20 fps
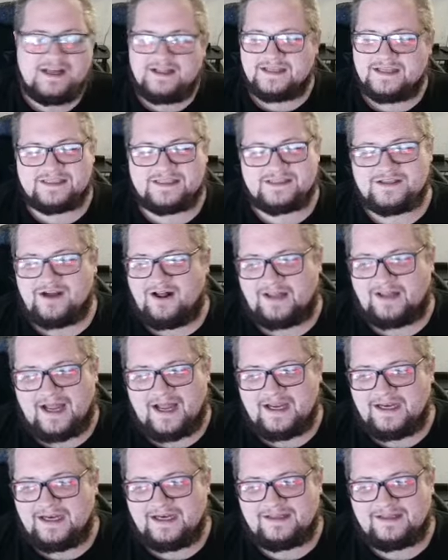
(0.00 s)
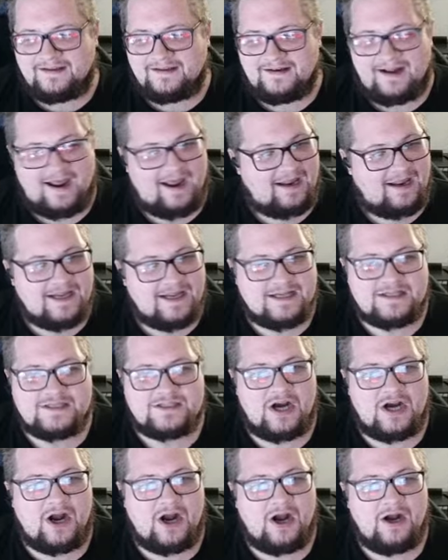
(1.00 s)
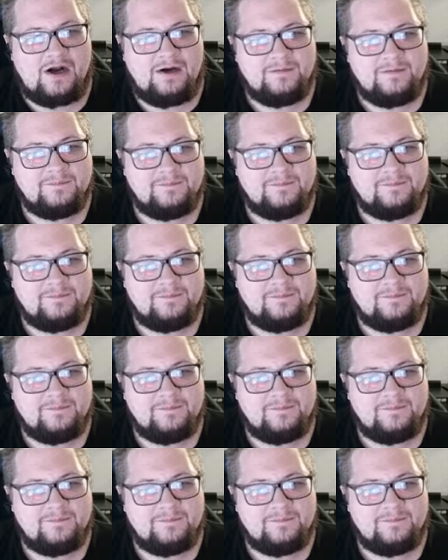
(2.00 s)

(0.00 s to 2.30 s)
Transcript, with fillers: This is all I needed today. Yes, sir.